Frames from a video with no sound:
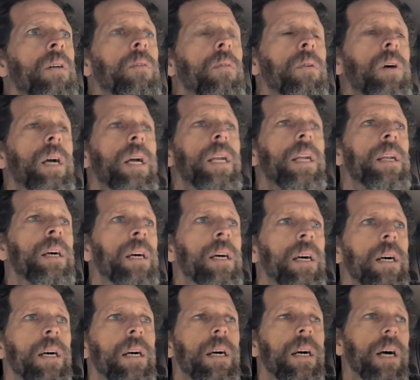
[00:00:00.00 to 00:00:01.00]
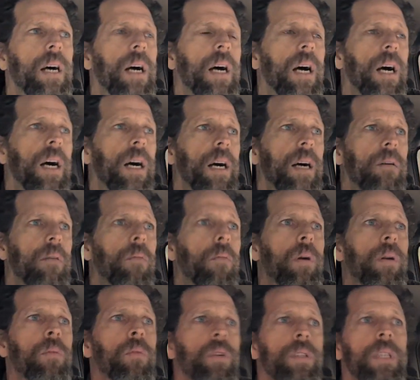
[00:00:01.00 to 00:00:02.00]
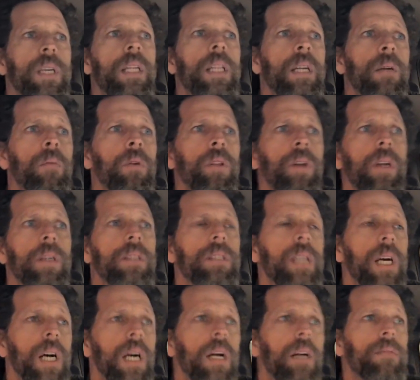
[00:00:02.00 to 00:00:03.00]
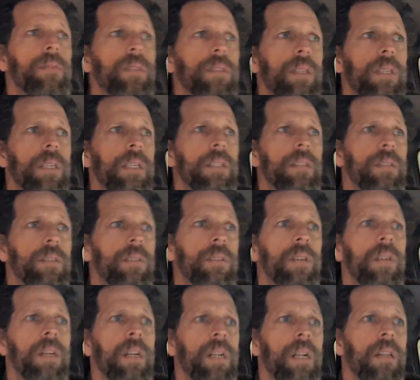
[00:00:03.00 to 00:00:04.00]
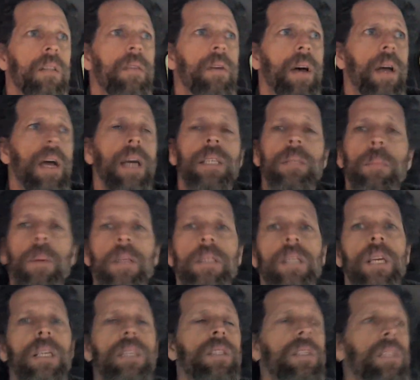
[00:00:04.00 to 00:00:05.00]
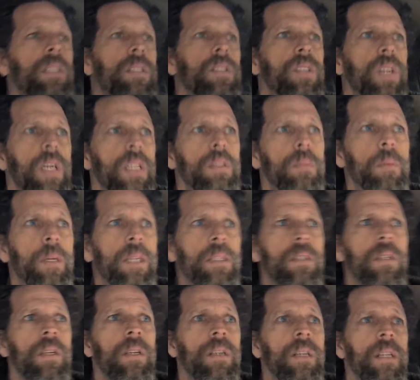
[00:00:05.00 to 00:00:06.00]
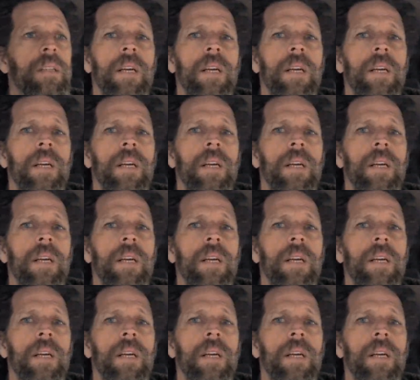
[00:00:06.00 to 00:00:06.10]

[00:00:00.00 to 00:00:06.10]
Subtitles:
when we're dealing with ourselves, is the expectation and judgment.